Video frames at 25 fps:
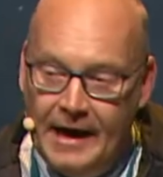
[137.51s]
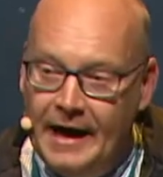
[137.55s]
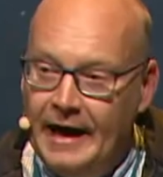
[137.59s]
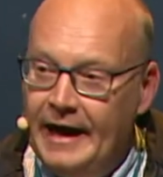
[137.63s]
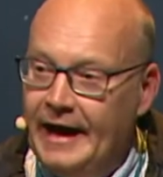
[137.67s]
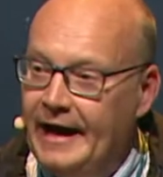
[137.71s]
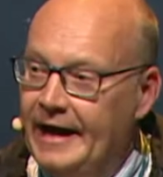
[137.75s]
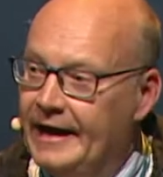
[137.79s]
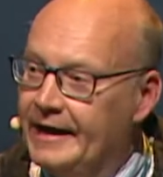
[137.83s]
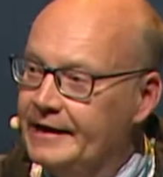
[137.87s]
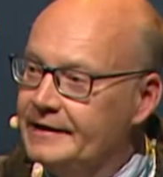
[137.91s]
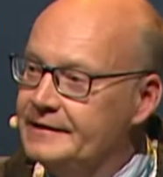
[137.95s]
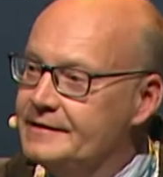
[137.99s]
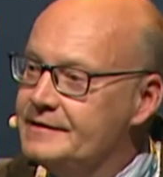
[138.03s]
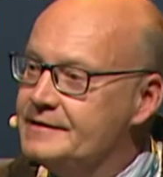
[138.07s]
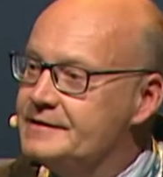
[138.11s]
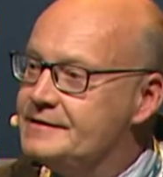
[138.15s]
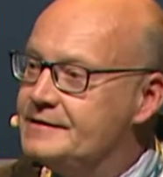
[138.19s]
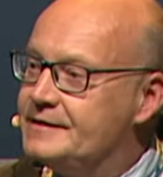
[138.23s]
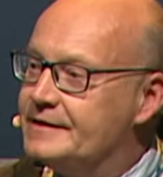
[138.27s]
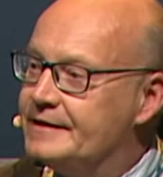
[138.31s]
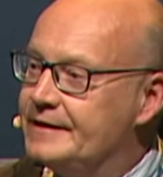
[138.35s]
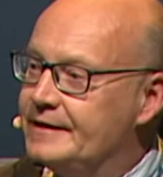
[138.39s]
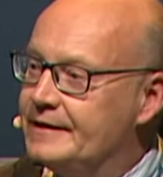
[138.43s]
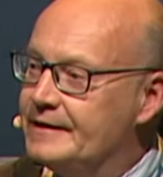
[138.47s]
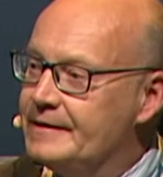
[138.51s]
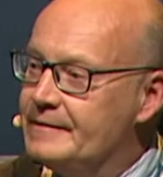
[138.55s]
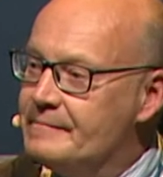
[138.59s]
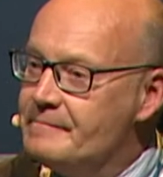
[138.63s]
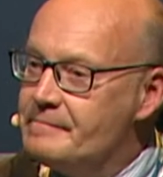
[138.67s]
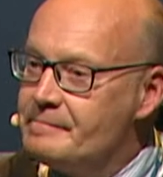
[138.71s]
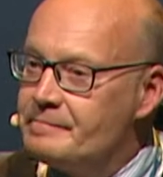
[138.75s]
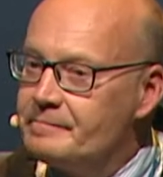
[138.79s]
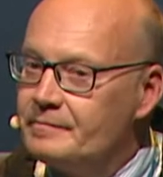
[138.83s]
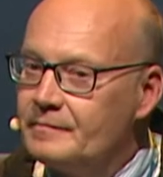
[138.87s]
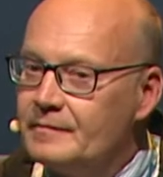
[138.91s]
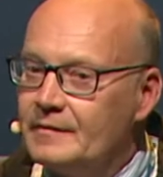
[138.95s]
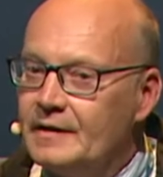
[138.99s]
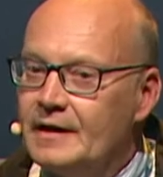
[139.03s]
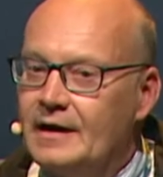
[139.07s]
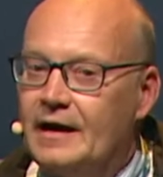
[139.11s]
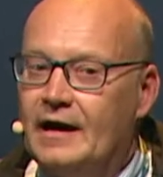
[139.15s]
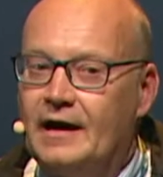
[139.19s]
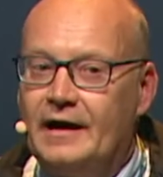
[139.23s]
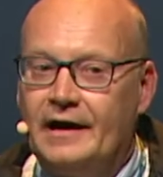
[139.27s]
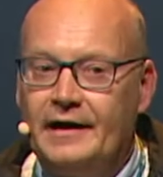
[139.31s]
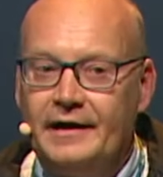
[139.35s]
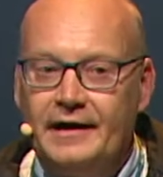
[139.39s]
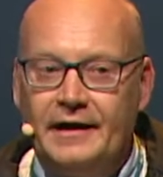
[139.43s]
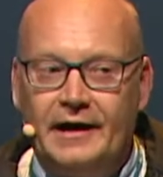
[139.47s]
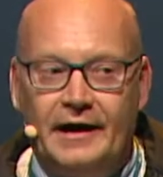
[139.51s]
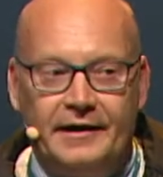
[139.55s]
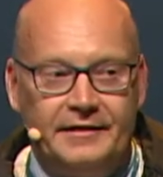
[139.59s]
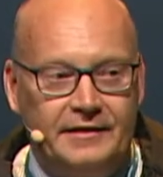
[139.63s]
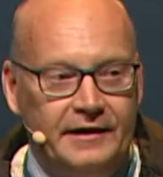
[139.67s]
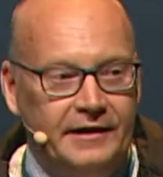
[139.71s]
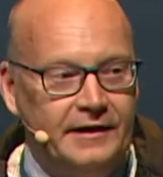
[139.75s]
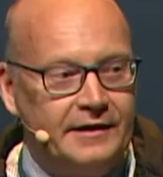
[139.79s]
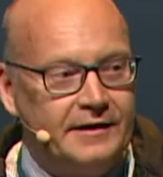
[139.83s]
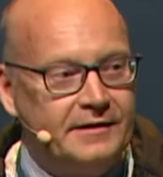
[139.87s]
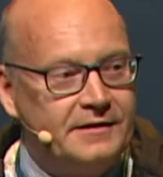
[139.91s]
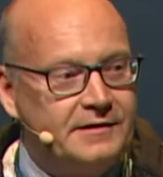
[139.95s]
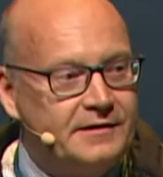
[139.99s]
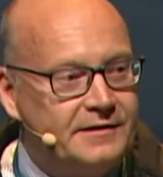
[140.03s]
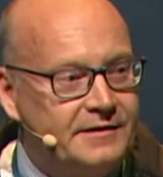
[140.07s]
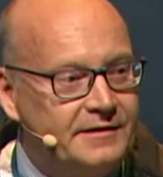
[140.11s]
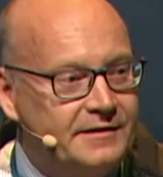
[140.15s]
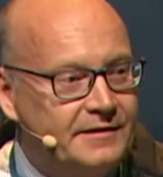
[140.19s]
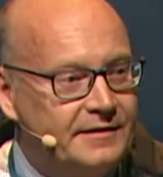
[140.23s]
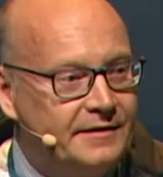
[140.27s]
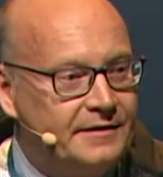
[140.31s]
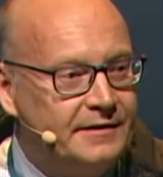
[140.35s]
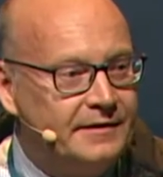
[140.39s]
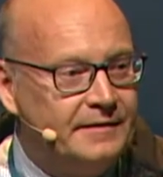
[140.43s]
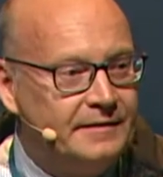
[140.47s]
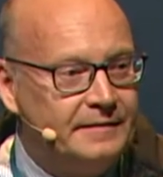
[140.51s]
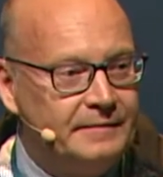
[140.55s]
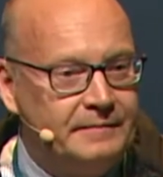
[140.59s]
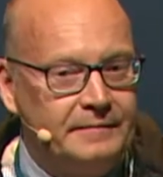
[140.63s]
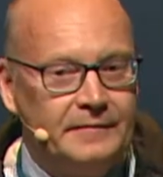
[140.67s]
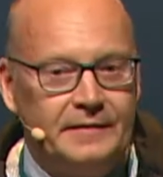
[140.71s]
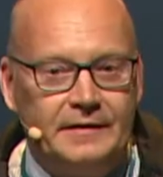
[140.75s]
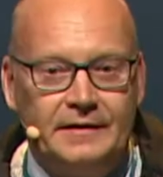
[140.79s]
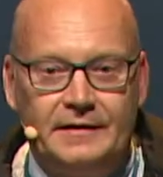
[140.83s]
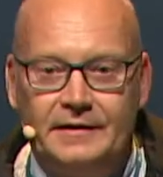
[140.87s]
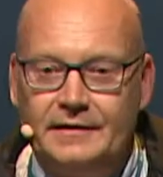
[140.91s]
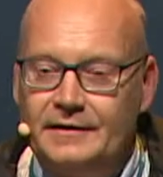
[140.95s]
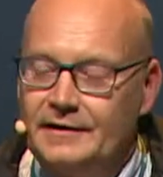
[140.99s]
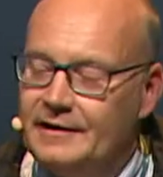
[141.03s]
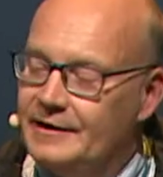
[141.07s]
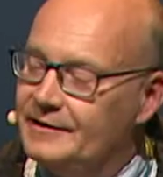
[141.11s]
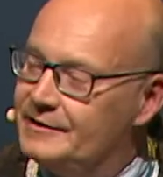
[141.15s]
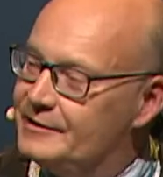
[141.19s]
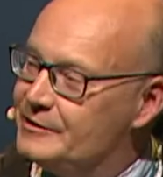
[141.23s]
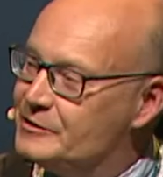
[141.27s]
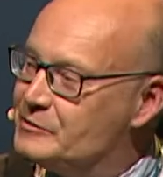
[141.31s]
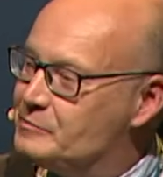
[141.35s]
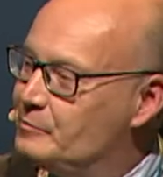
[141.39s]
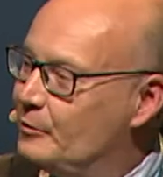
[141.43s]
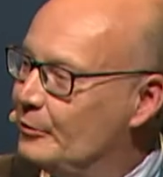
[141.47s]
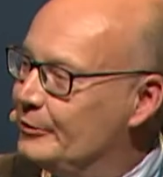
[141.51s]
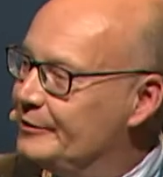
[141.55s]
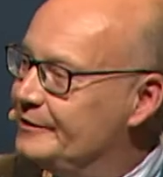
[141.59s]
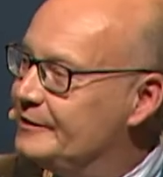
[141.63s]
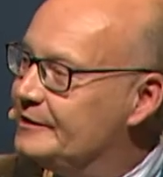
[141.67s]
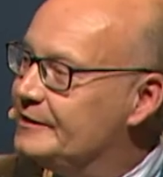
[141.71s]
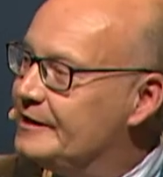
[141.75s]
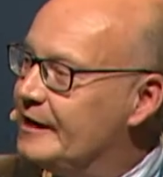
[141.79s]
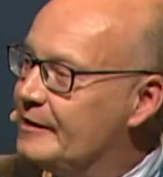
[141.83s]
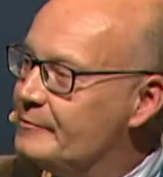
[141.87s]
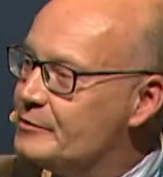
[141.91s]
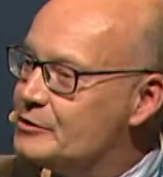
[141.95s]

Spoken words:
And I think at this point in time,